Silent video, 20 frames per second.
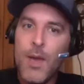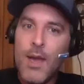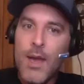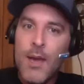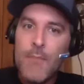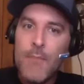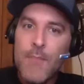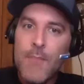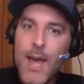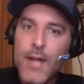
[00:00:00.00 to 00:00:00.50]

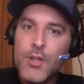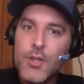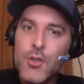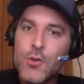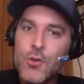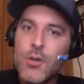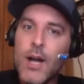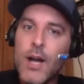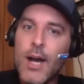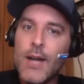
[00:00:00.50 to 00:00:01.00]
Matt
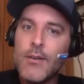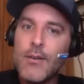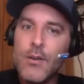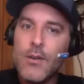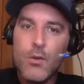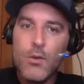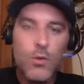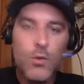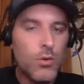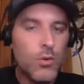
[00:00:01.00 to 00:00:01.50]
Judon,
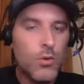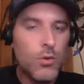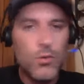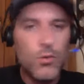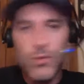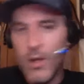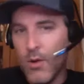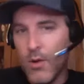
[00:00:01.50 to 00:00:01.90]
who, you know,